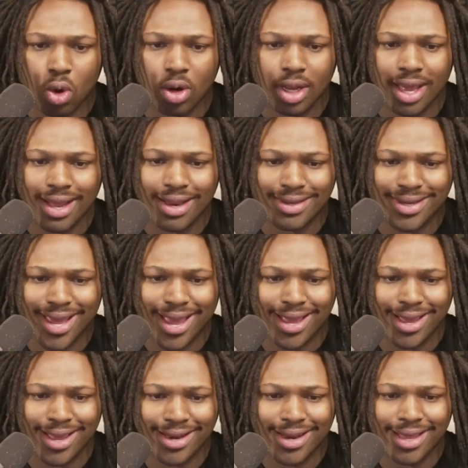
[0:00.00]
a day
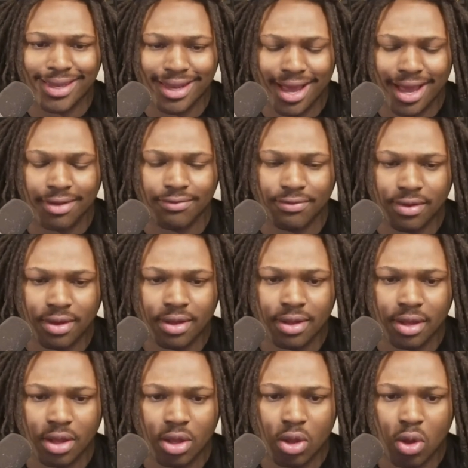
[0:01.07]
in their life.
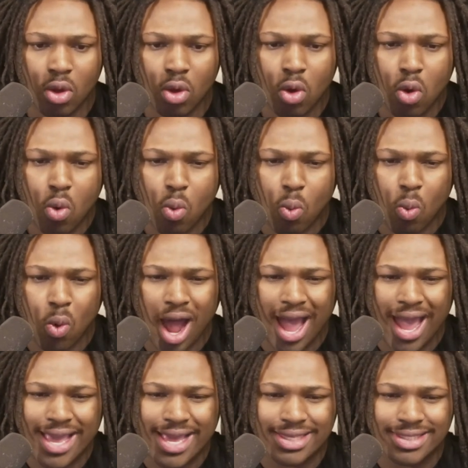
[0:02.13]
Why
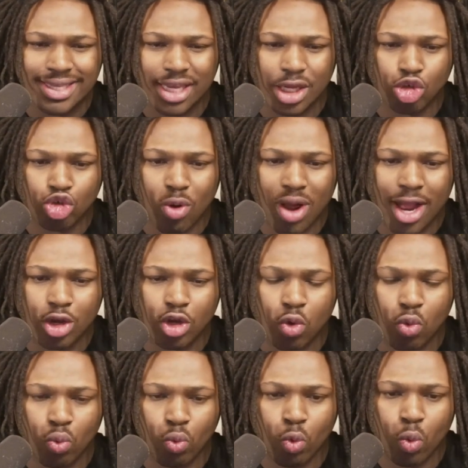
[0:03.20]
is he trying to
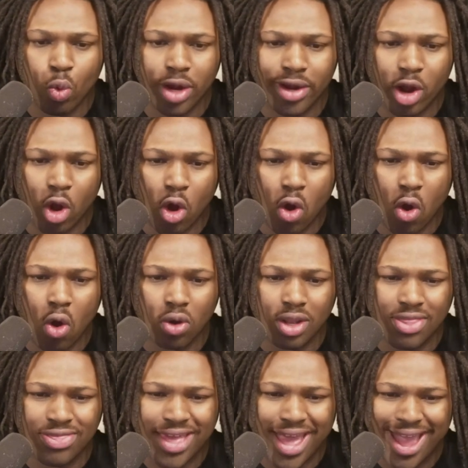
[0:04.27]
ruin all of
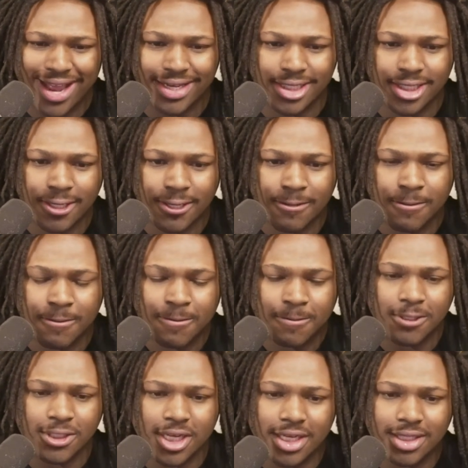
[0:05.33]
that
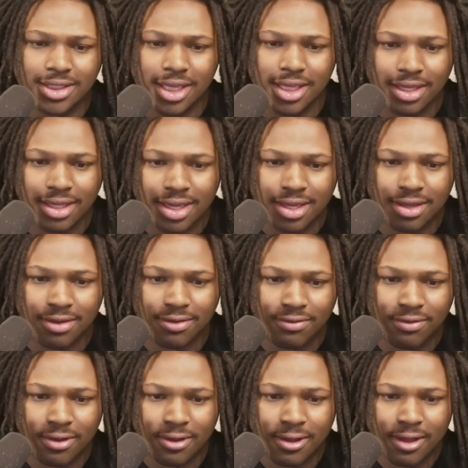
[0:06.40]
just to live
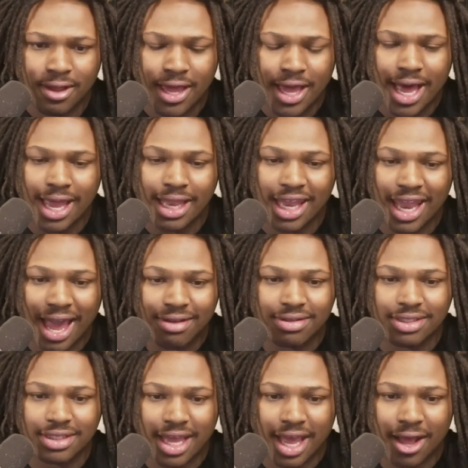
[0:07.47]
a
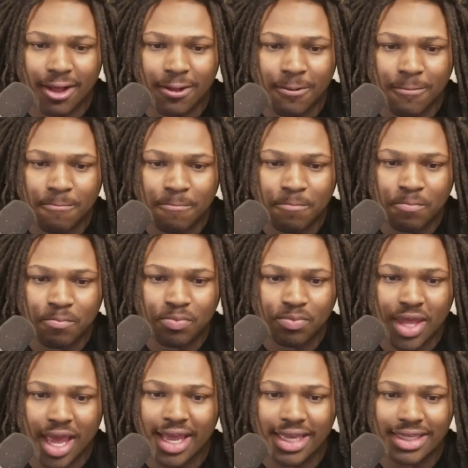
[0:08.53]
lifestyle
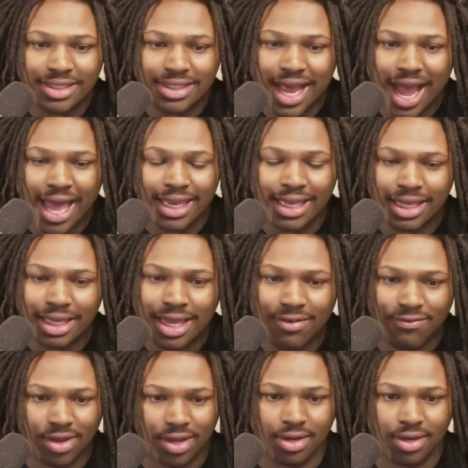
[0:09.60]
that he's not living?